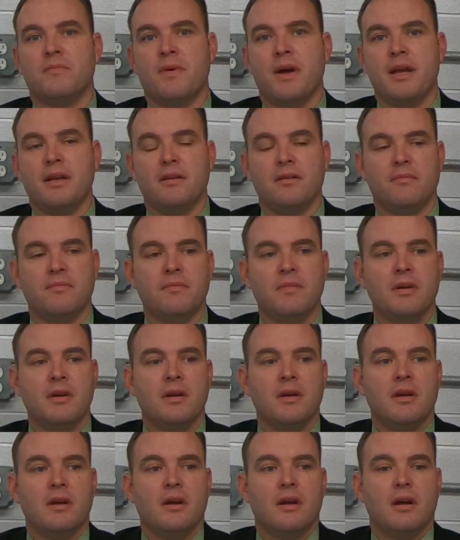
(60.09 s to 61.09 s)
make them
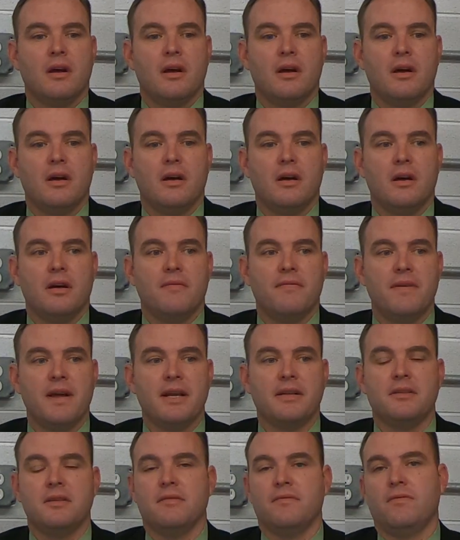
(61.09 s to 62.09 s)

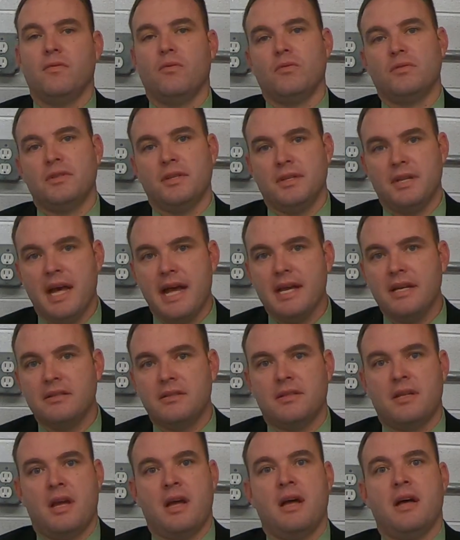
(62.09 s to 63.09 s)
effective for
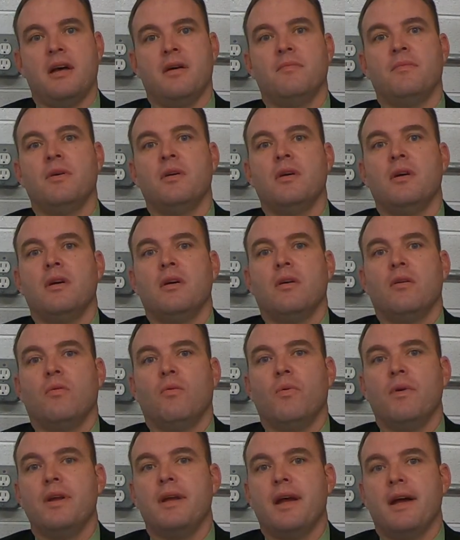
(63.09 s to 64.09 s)
today's time,
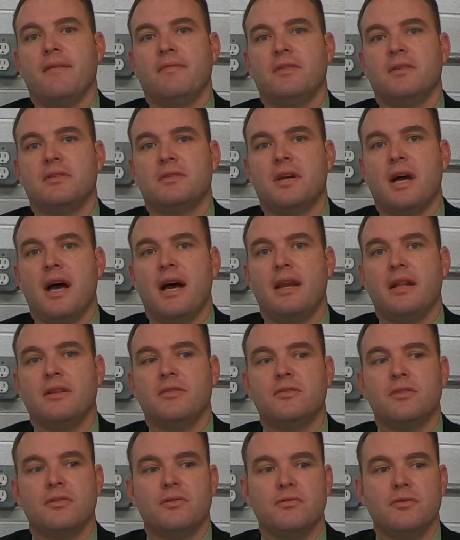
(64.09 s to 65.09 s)
we have
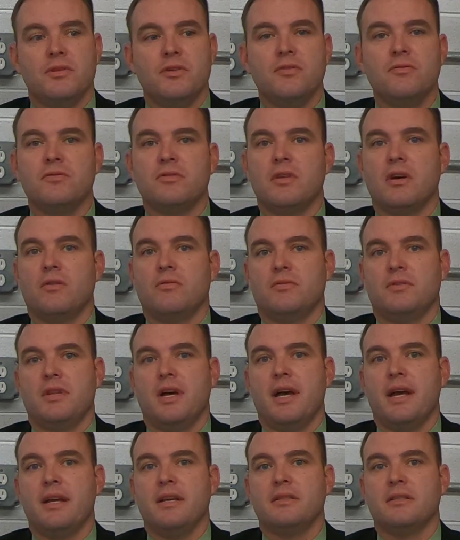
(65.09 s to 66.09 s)
decided to use those
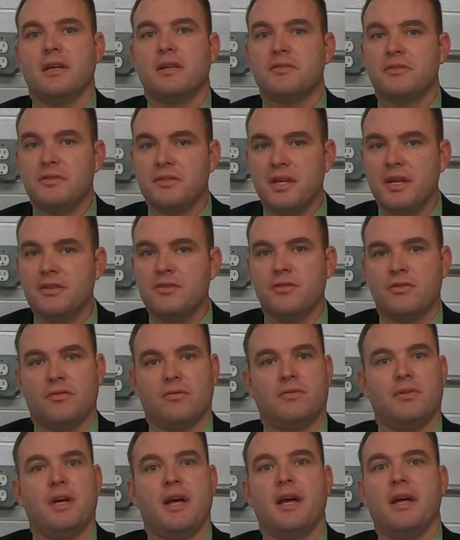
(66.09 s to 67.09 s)
days as
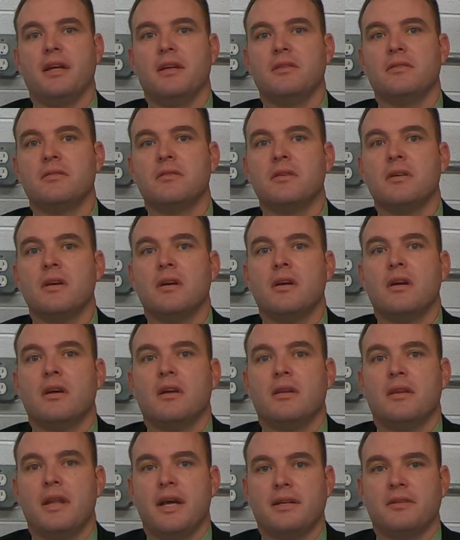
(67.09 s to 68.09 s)
digital days
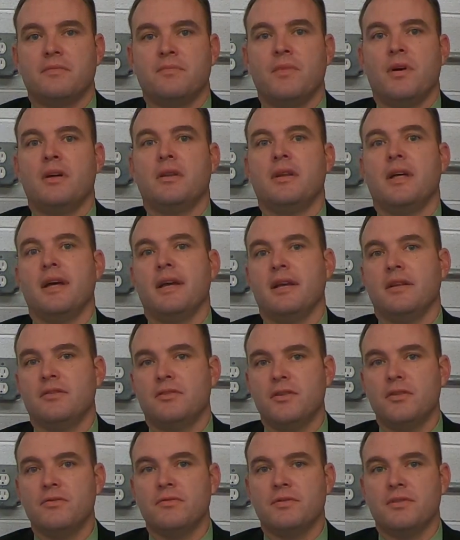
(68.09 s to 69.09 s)
next Monday and
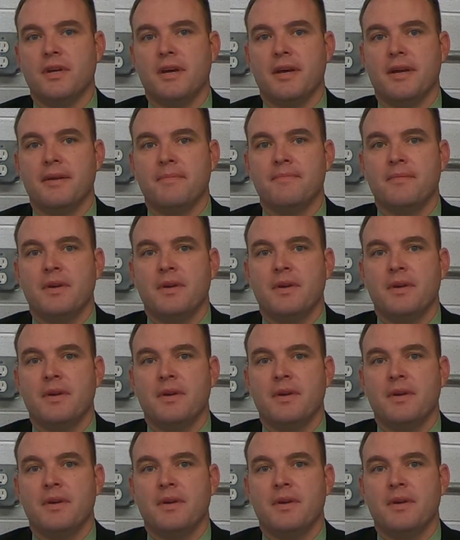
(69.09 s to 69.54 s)
Tuesday.